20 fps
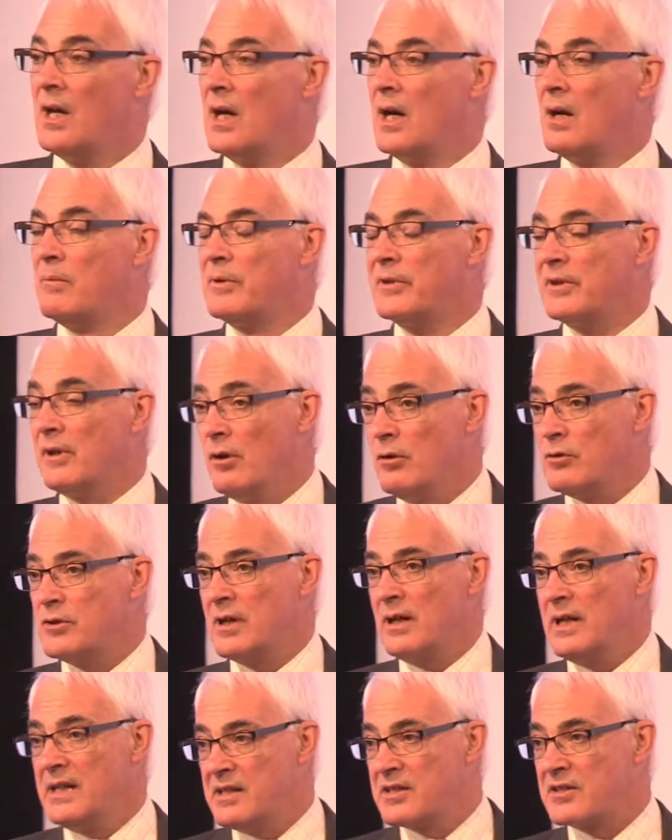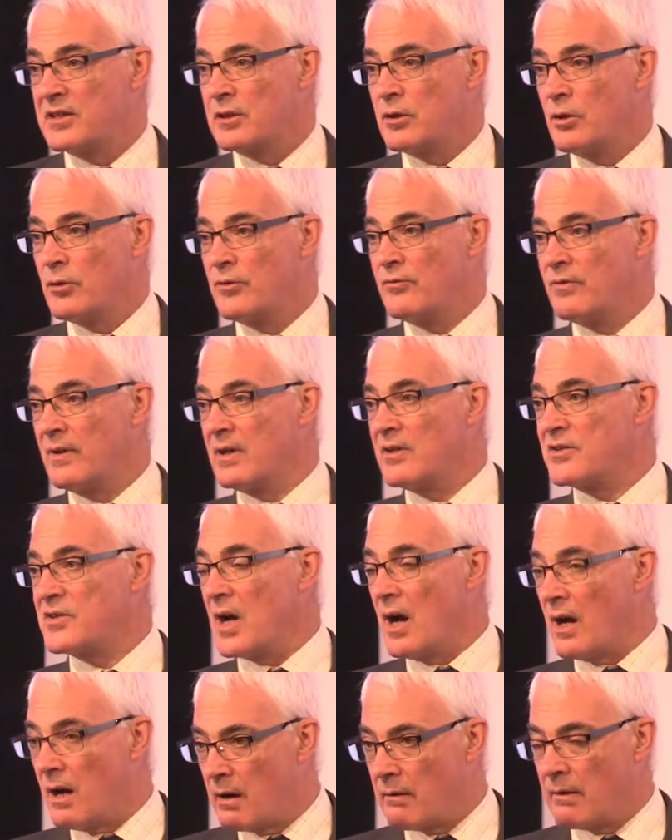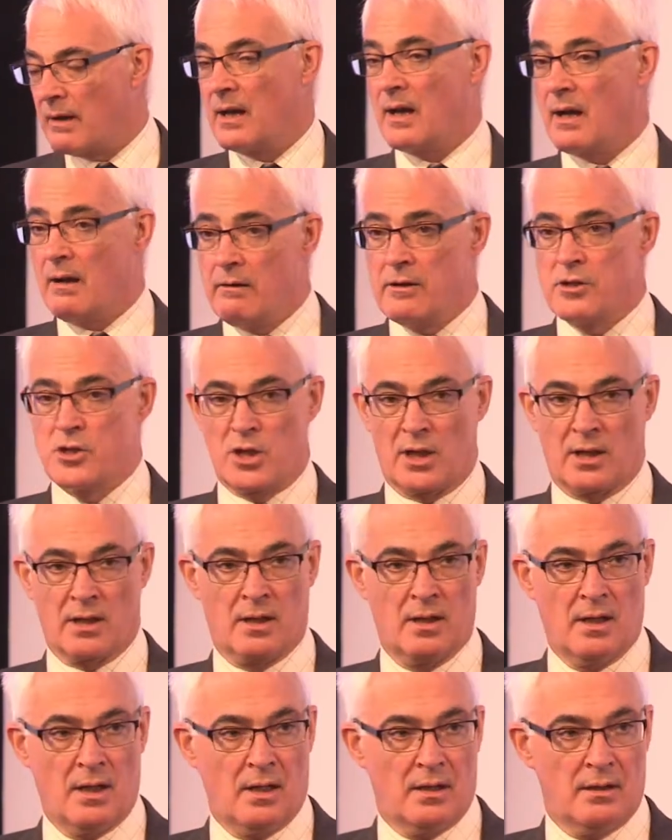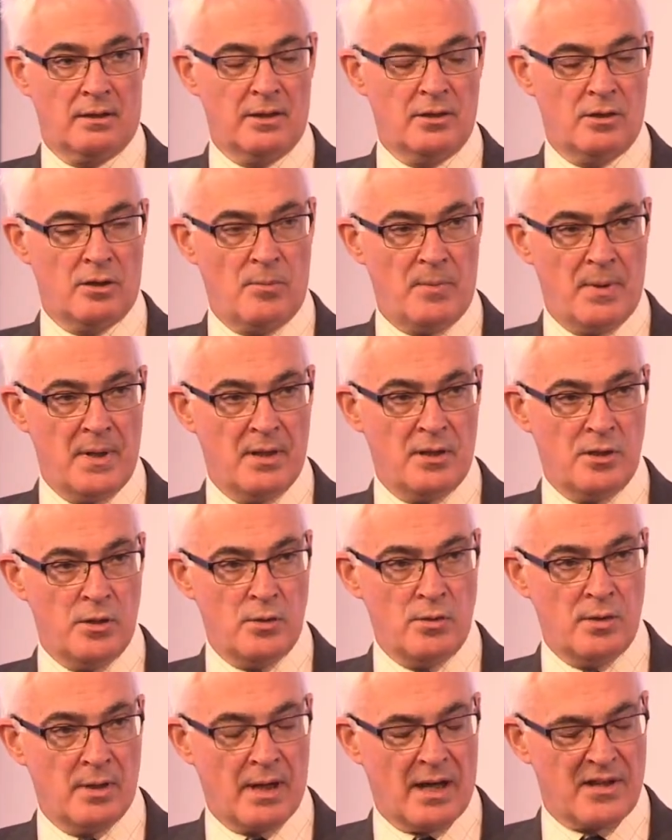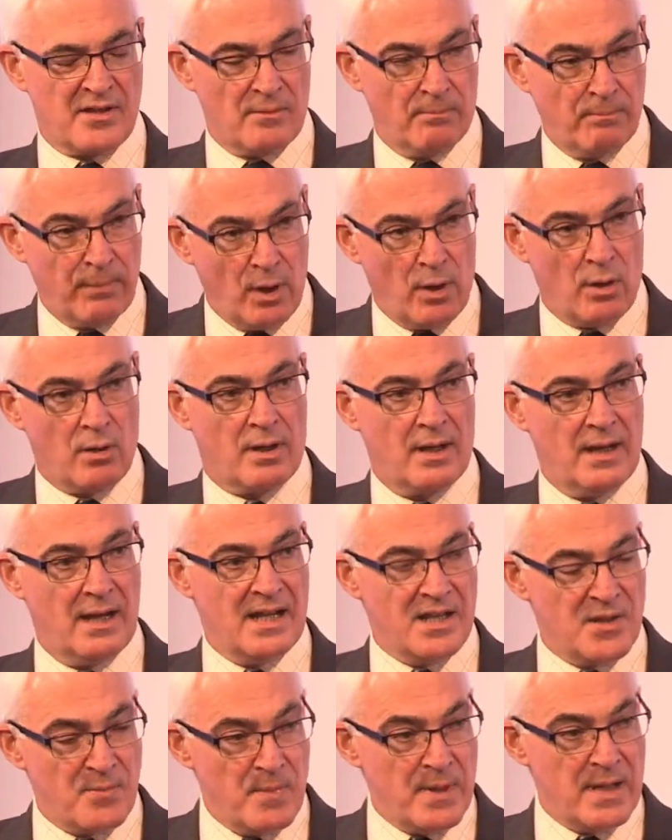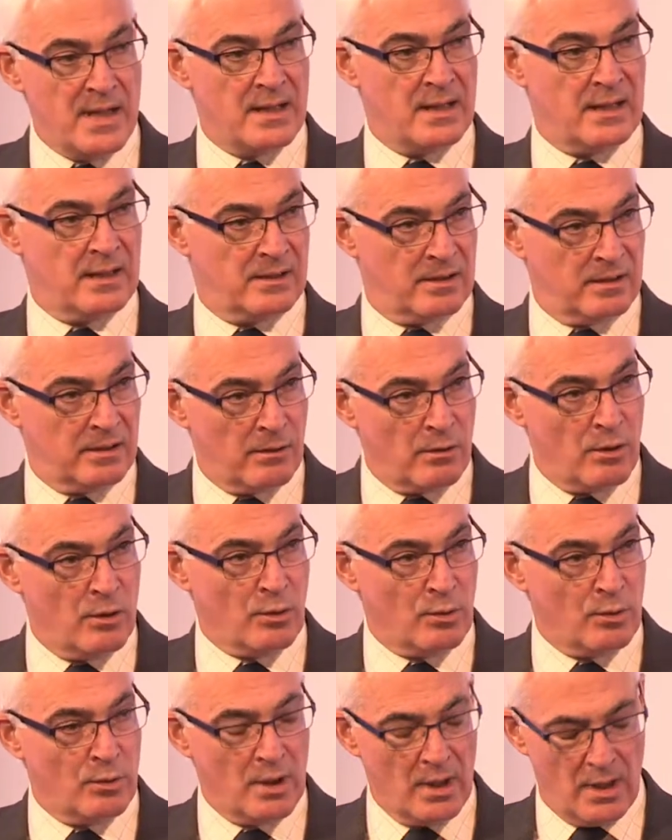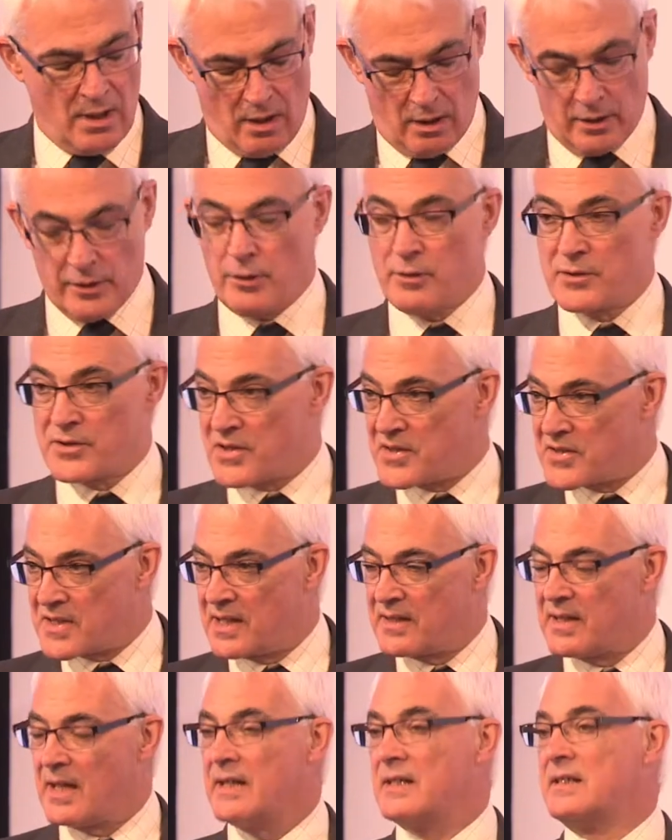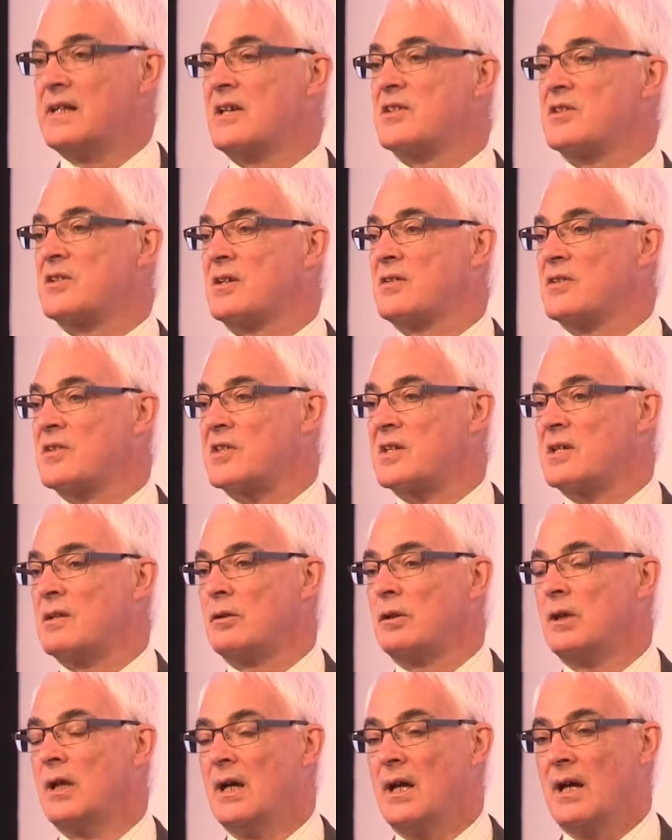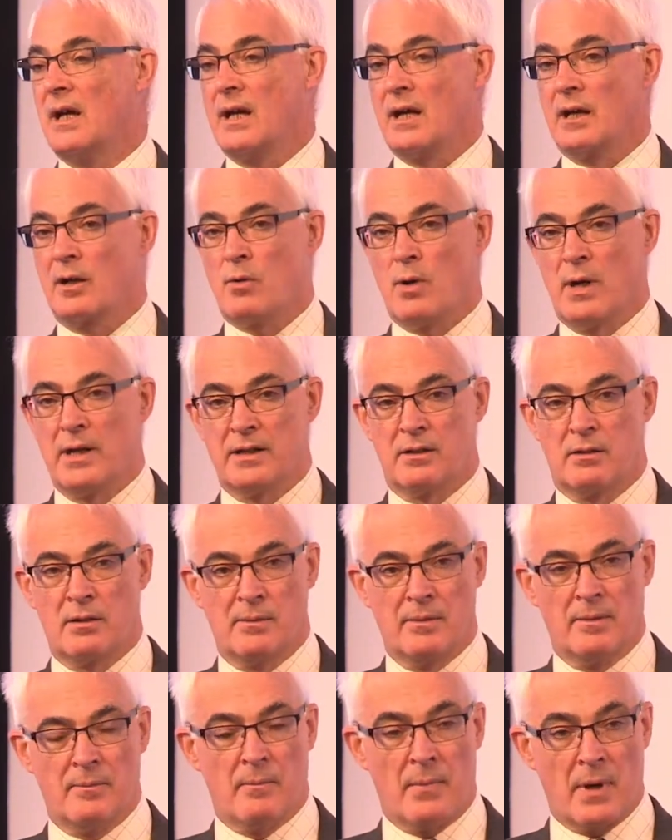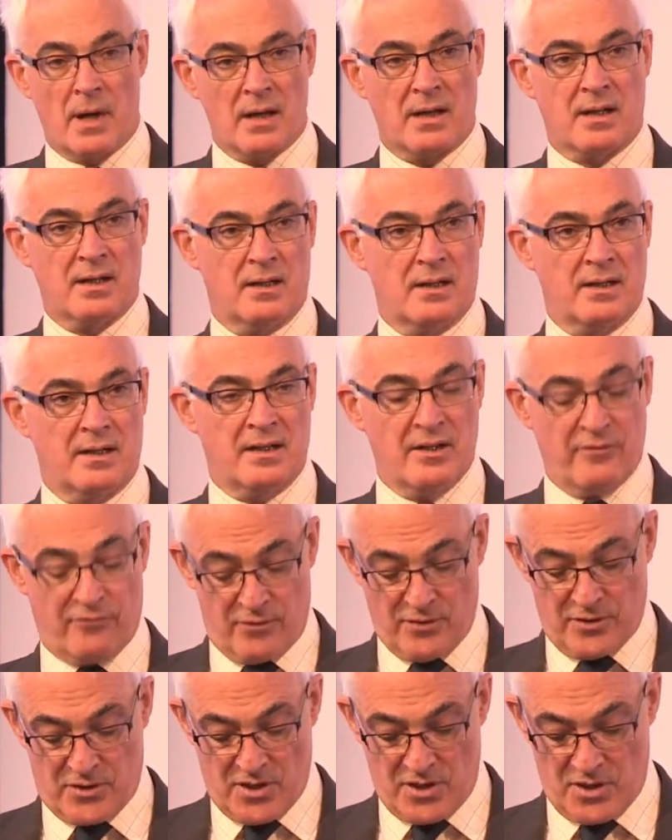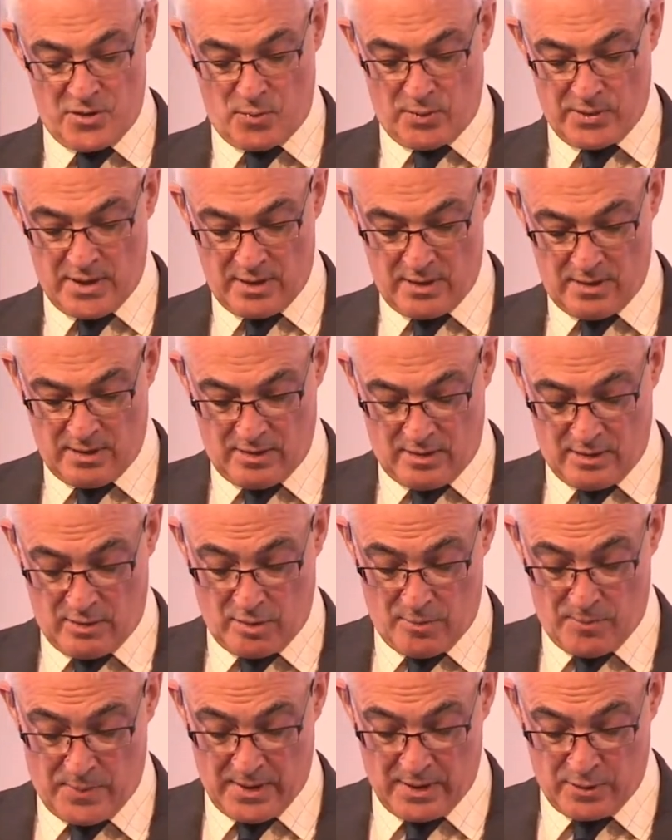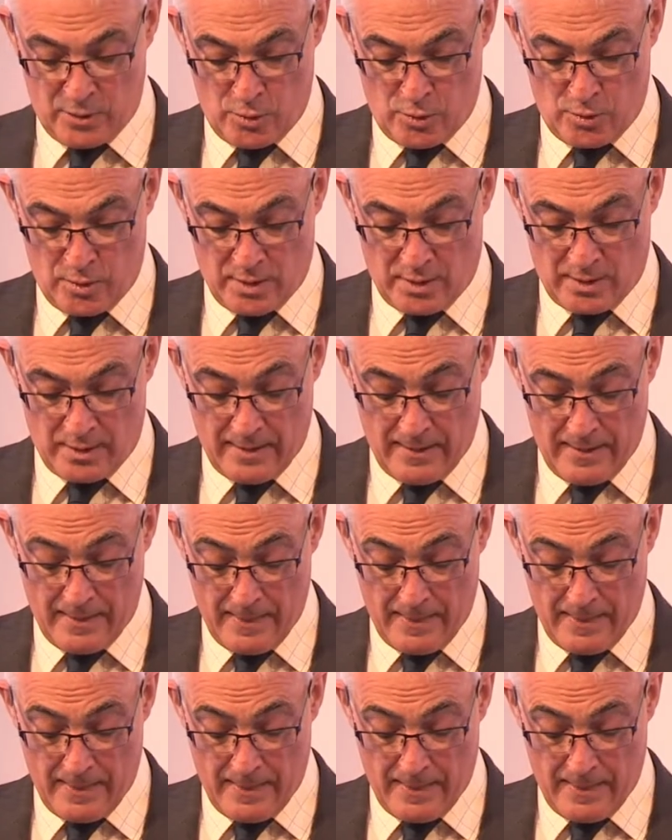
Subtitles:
But the latest growth figures are encouraging. The European Union as a bloc is beginning to grow, although, as I say, that does conceal quite marked differences within the European Union.